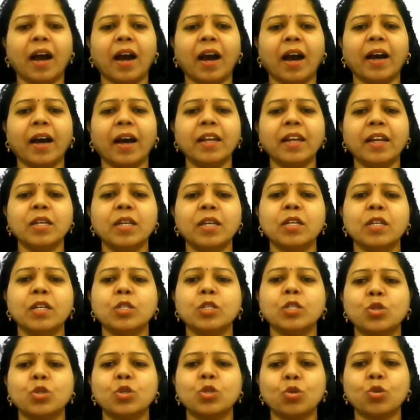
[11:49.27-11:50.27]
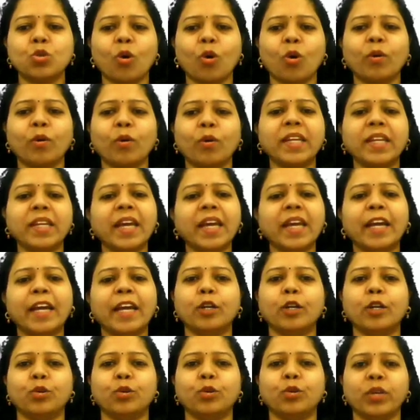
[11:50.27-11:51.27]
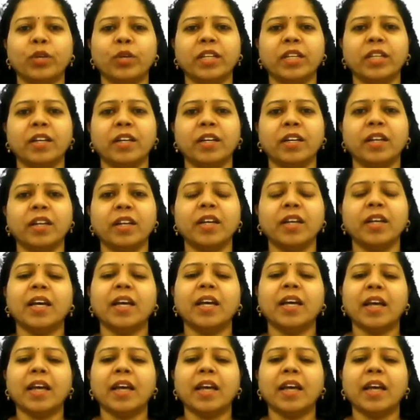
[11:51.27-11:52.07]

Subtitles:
are strongly held together